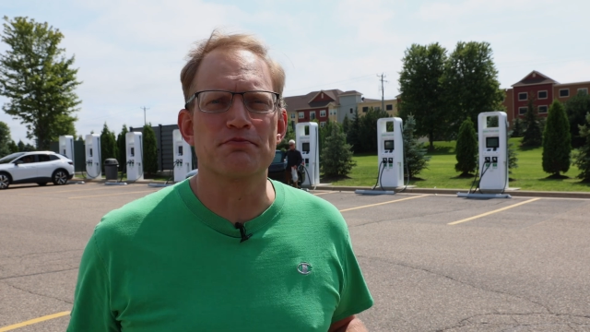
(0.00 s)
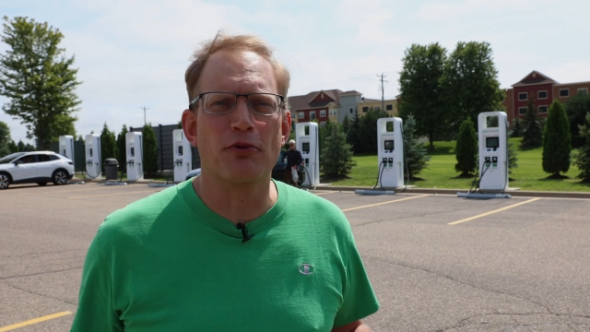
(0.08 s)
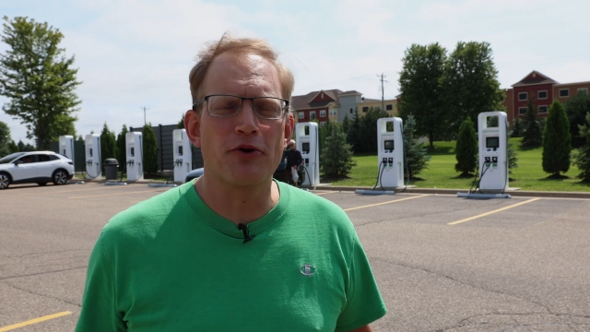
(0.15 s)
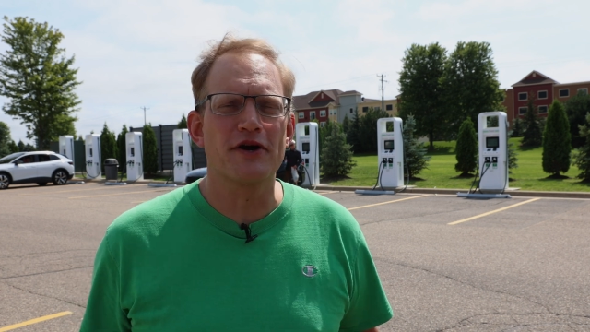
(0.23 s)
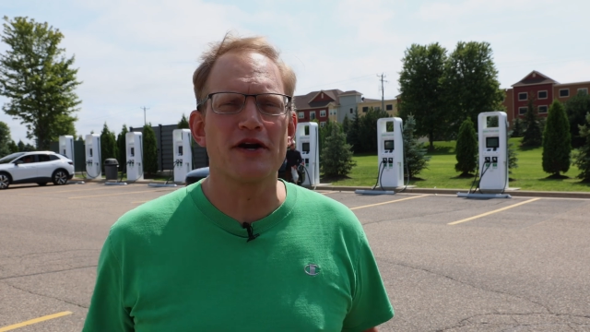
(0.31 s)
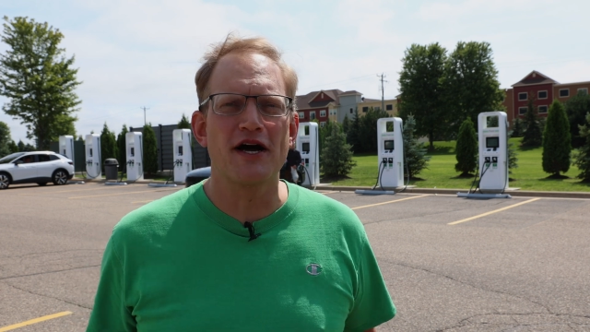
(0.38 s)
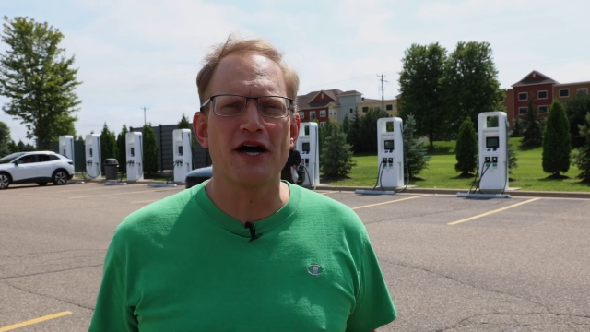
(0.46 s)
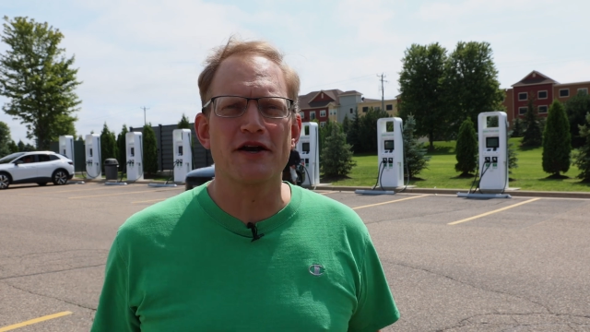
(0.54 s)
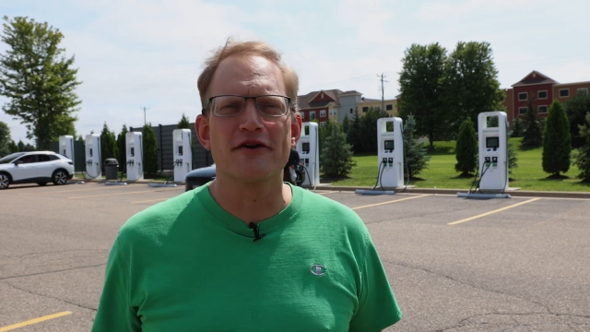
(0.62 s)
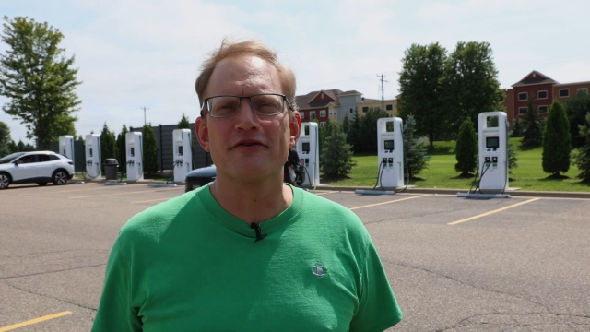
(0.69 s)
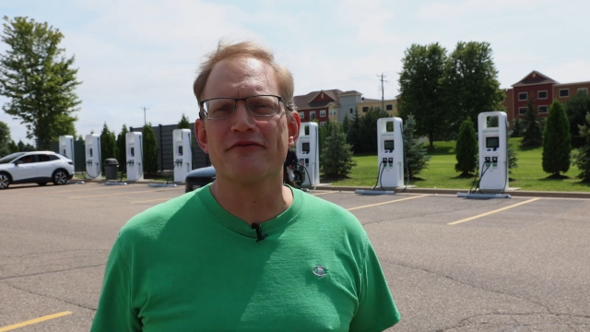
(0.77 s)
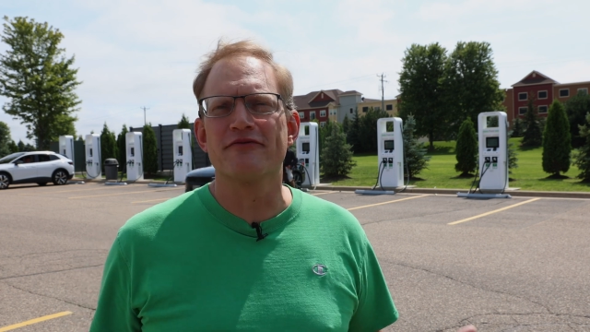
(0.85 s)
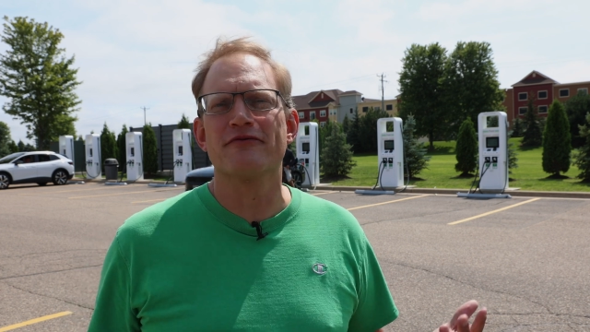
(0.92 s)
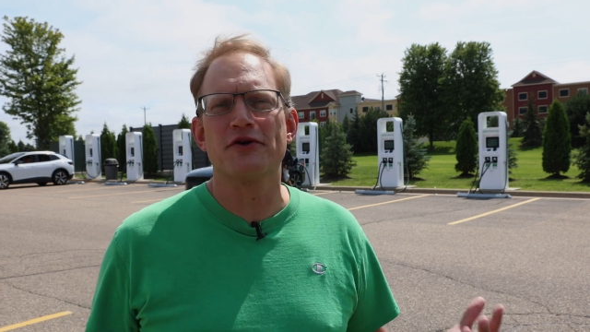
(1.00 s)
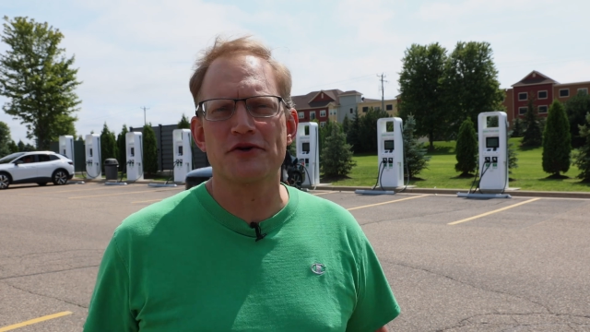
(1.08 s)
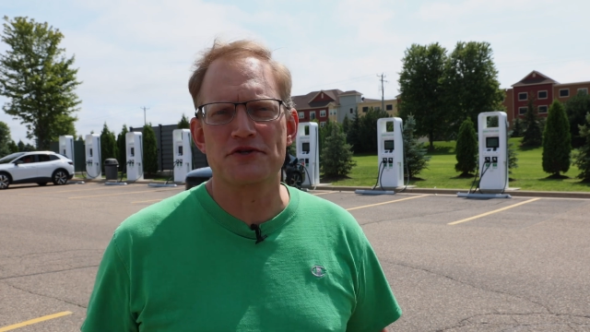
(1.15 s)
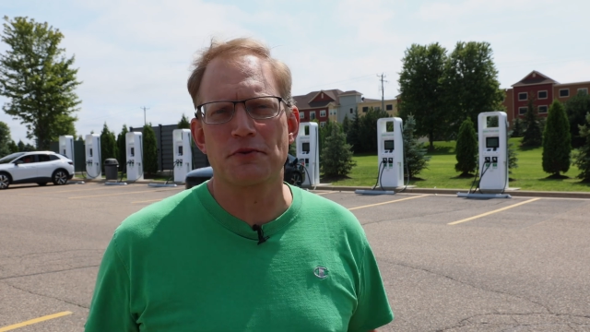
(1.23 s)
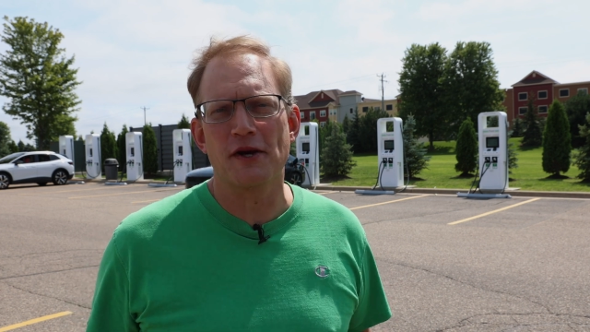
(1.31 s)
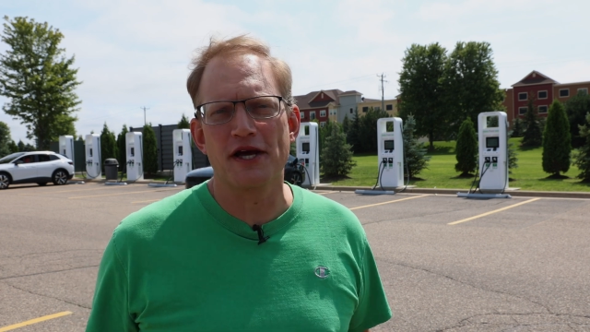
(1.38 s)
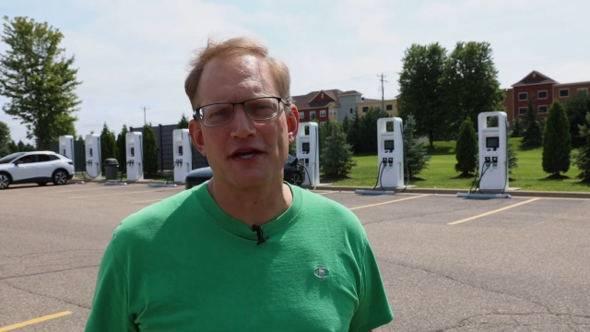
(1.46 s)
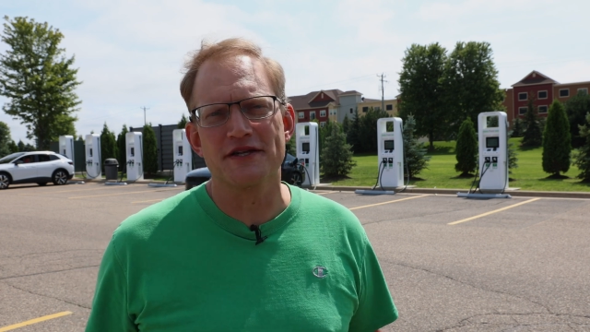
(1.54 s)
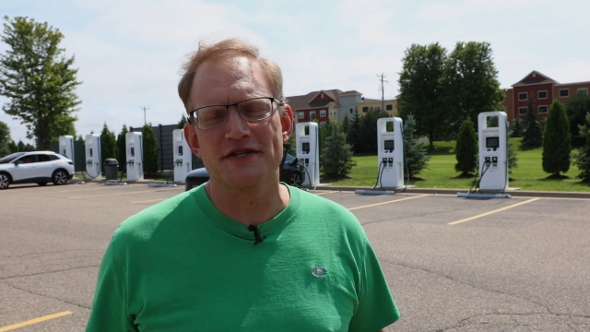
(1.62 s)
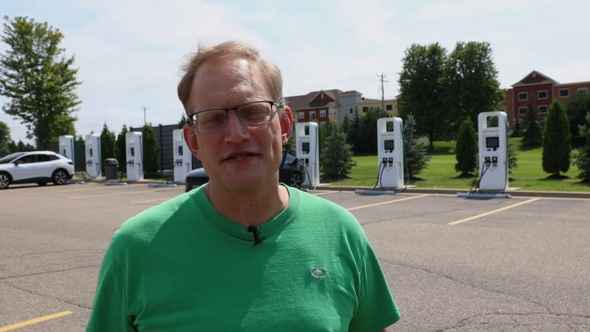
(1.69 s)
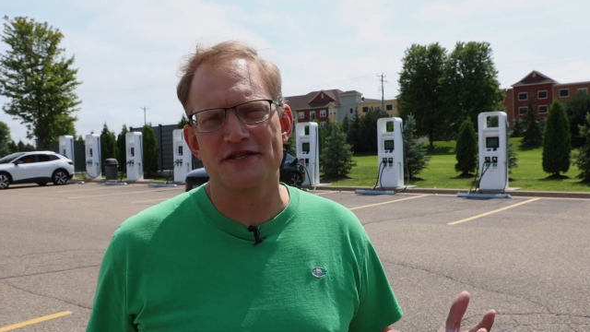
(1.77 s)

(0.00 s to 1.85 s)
born out of Volkswagen's